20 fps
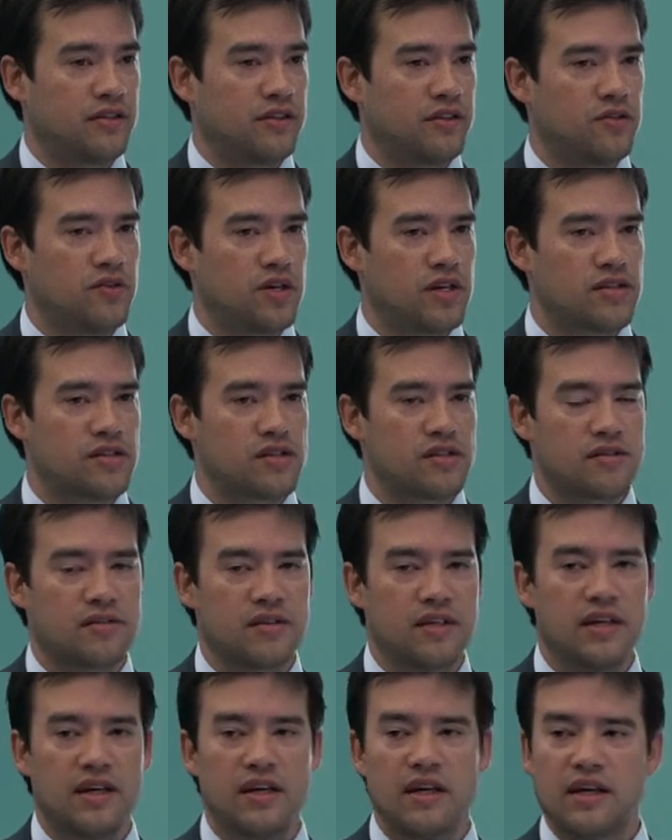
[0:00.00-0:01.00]
the US.
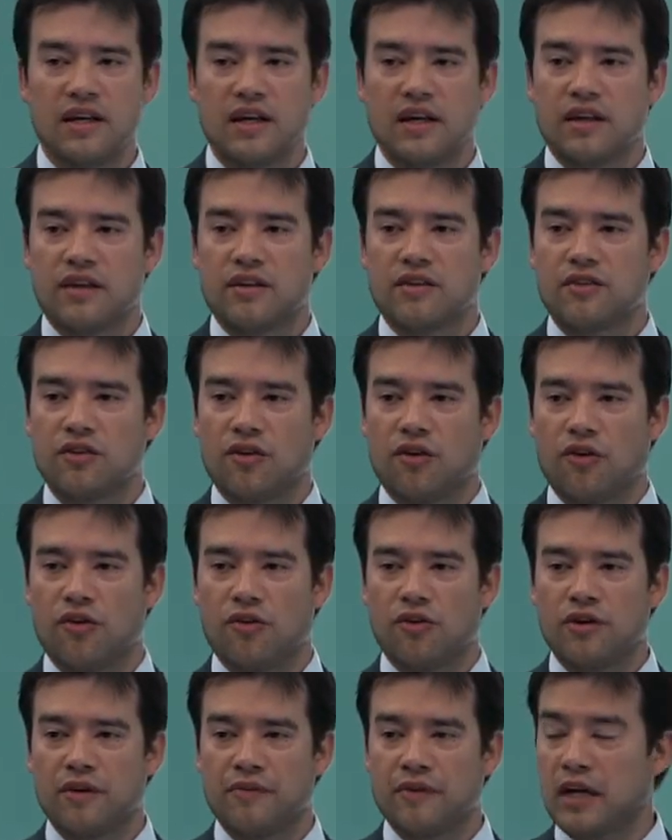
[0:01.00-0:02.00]

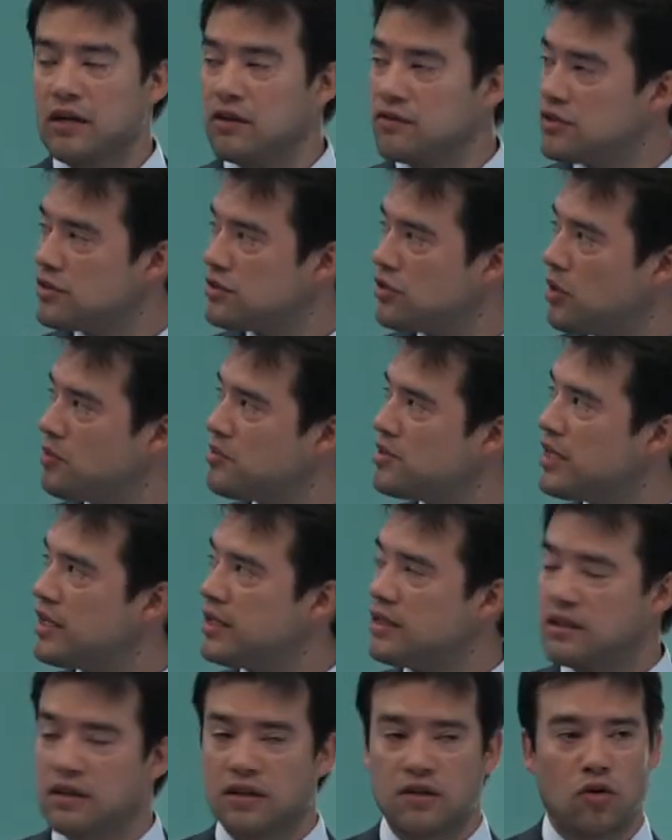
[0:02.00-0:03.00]
So none of the top
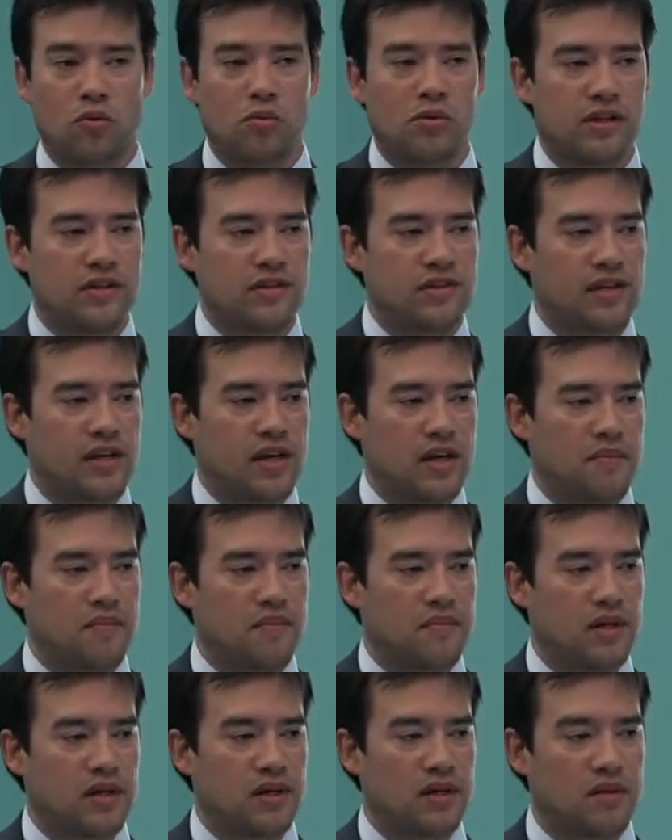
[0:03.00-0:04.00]
10 global
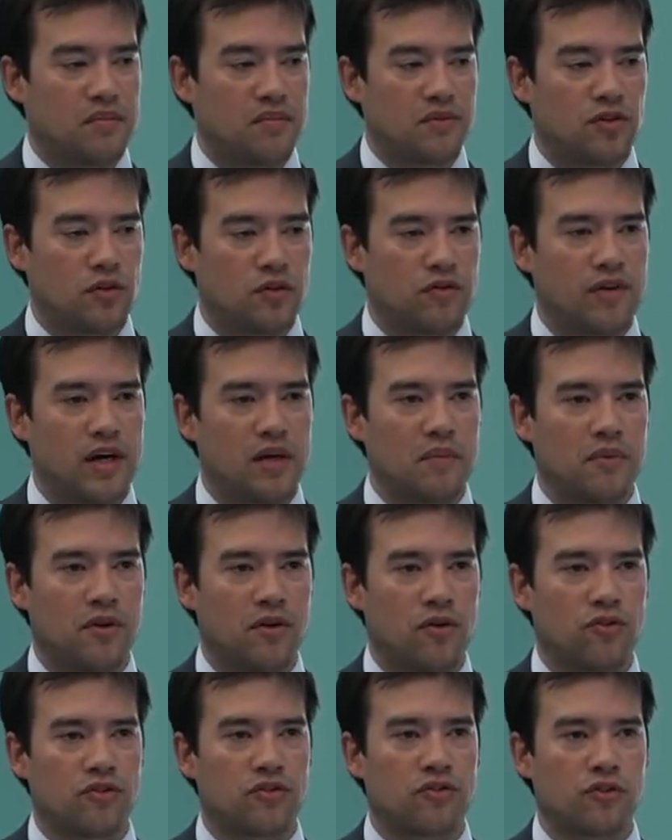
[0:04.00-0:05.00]
ECM sort of
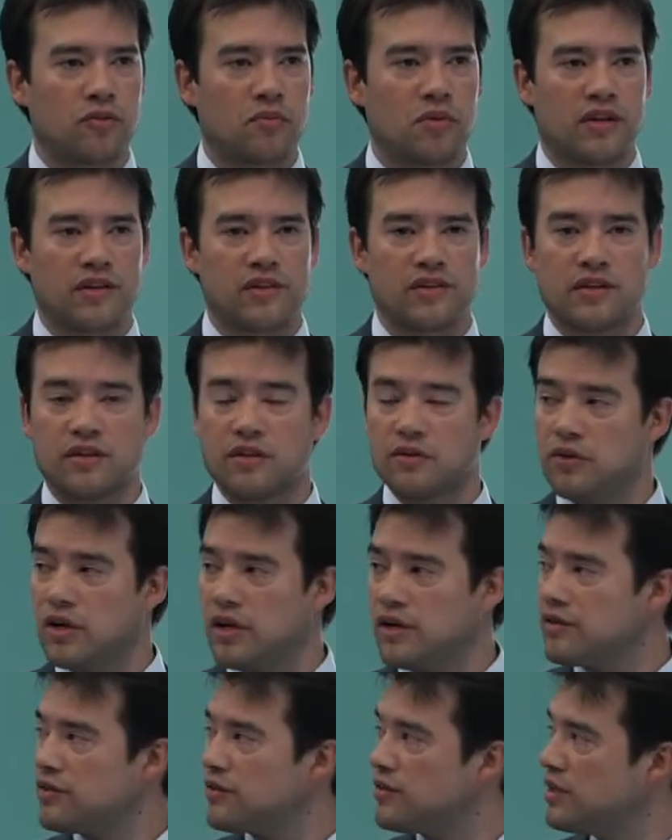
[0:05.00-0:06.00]
IPOs took place in the
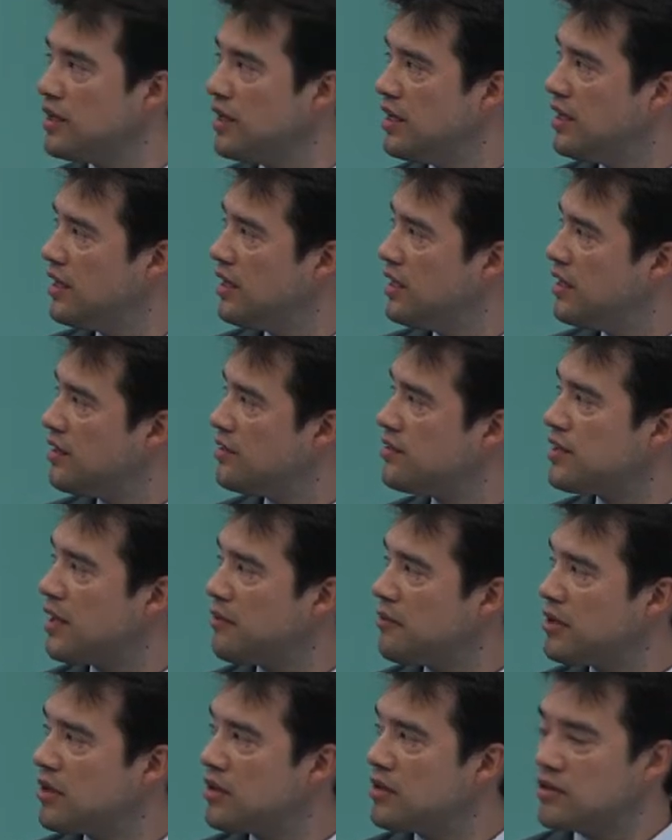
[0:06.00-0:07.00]
US.
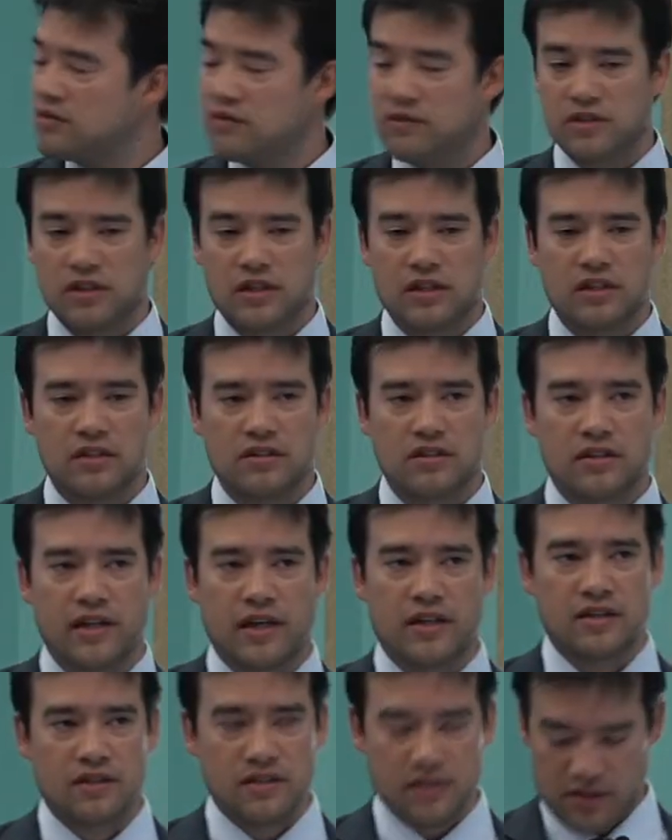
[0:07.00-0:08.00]
7 out of
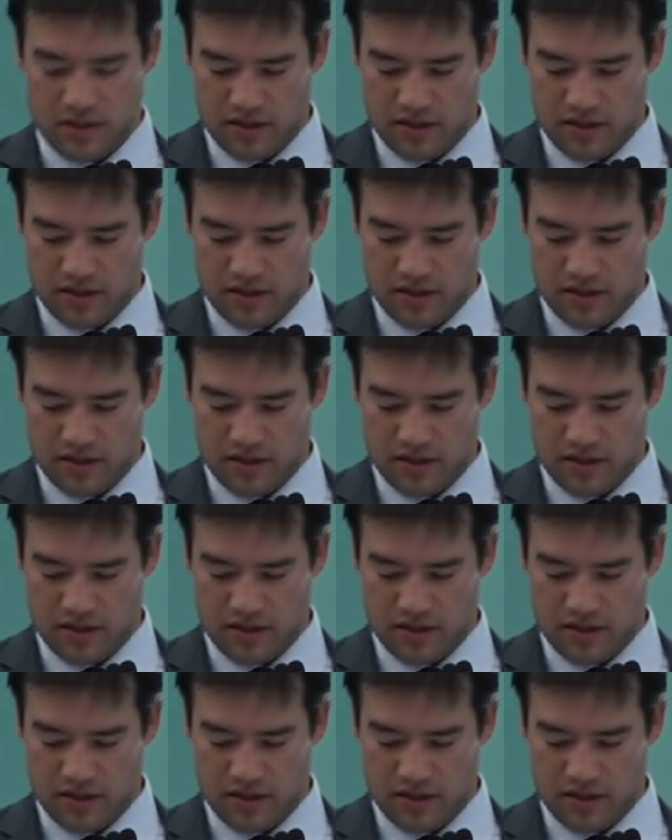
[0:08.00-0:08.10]
10